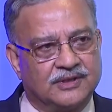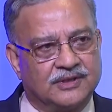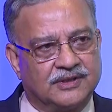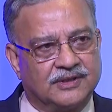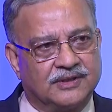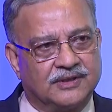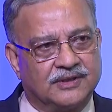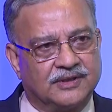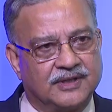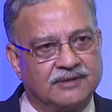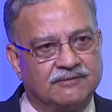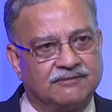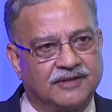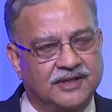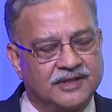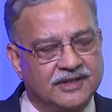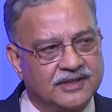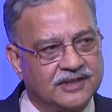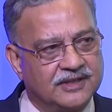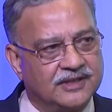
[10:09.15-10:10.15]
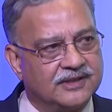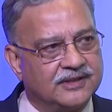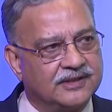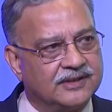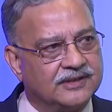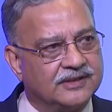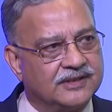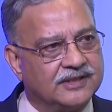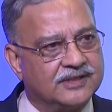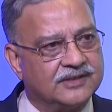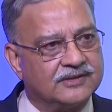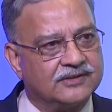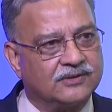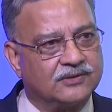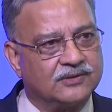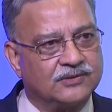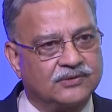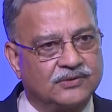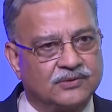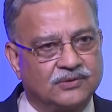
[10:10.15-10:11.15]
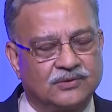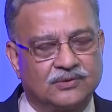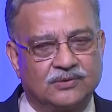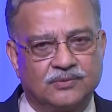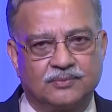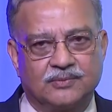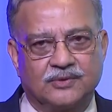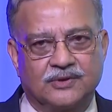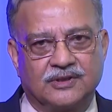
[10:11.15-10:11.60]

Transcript: And finally, there is also